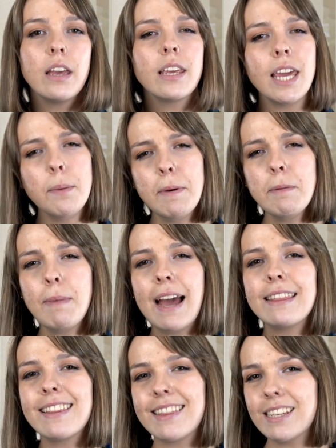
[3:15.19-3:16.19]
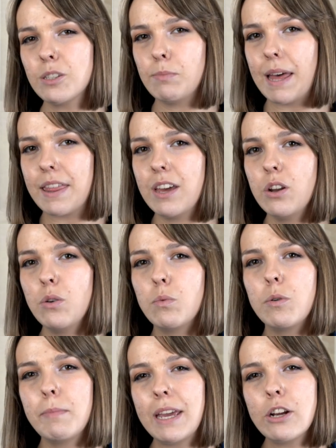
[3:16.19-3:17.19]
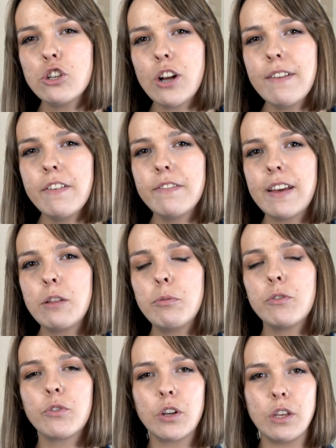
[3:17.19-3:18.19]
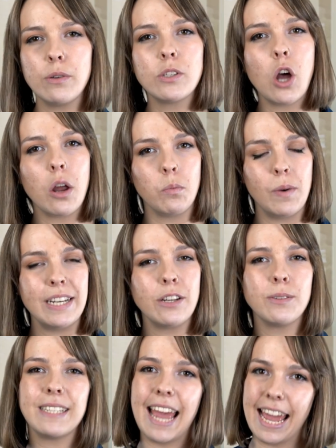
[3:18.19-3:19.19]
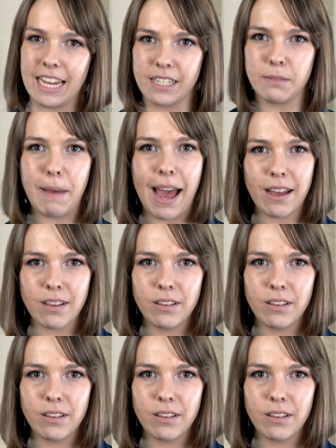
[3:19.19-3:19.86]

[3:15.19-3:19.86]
Keep in mind that this method will make your drive available for use on Windows and Mac.